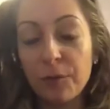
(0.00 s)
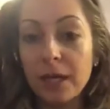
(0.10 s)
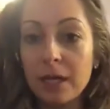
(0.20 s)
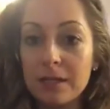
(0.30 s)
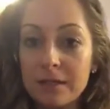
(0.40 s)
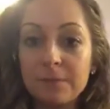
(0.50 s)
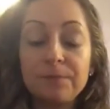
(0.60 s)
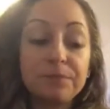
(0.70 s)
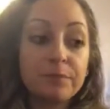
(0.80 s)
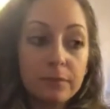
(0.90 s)
Because
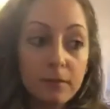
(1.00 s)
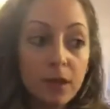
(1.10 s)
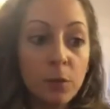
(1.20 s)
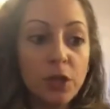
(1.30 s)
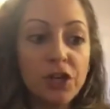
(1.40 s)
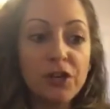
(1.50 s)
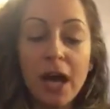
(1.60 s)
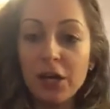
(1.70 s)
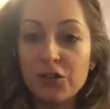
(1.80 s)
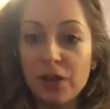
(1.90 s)
when you're
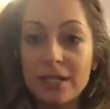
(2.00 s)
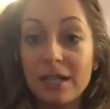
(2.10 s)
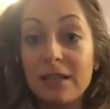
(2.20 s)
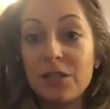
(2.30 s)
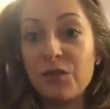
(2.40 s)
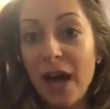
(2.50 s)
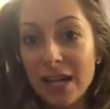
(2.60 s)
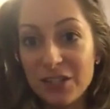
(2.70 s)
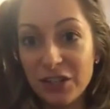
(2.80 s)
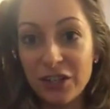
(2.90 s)
not addressing these
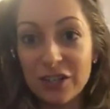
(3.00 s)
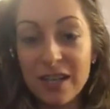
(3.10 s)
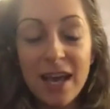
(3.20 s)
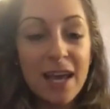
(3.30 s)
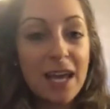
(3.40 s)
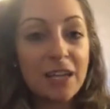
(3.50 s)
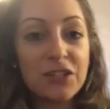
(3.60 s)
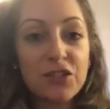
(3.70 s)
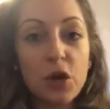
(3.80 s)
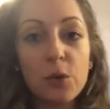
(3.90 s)
factors, it's
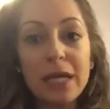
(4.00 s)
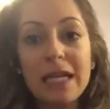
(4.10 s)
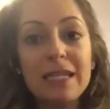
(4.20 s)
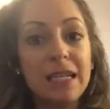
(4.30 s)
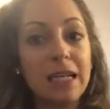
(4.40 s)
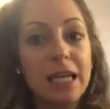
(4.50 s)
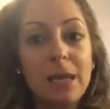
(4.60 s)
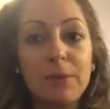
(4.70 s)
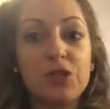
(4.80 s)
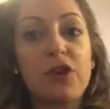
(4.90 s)
so easy to
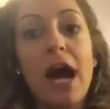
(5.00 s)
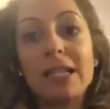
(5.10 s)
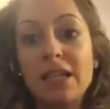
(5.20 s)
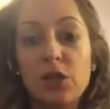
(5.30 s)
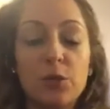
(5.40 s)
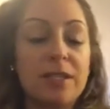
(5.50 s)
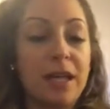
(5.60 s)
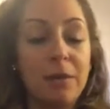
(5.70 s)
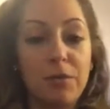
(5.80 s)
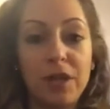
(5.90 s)
keep attracting those
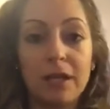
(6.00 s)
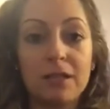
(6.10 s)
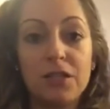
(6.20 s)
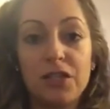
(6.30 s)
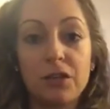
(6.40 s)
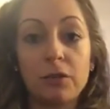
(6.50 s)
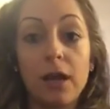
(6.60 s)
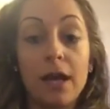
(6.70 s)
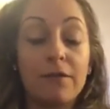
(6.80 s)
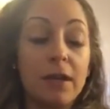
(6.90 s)
same things into your
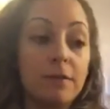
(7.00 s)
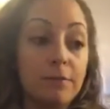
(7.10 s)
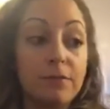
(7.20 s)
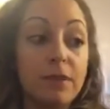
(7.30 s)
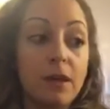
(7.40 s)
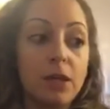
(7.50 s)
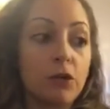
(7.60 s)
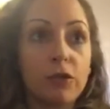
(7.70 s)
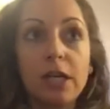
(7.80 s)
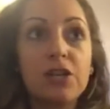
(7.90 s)
life. And,
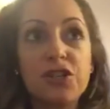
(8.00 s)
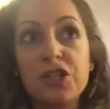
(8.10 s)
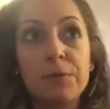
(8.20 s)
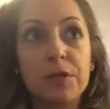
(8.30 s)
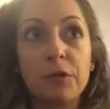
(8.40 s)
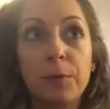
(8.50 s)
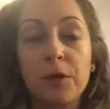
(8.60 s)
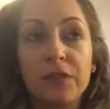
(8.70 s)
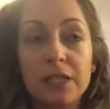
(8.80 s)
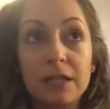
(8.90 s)
relationships are a
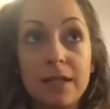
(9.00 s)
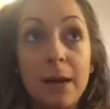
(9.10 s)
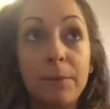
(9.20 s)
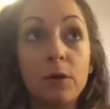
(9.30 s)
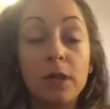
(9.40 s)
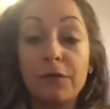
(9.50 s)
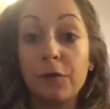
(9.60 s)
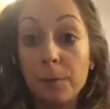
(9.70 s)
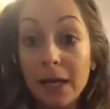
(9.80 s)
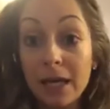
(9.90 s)
perfect example. Like
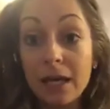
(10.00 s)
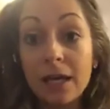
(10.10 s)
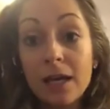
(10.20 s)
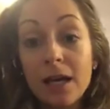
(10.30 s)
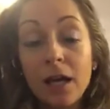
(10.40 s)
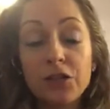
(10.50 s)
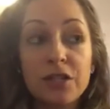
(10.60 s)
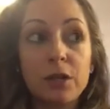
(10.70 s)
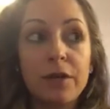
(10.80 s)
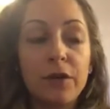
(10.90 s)
for me, I'll
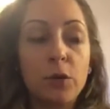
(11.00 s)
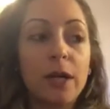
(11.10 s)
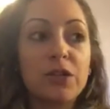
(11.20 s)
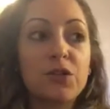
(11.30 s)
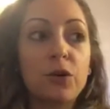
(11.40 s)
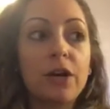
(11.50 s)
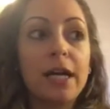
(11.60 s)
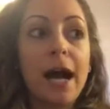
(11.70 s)
just give a quick story.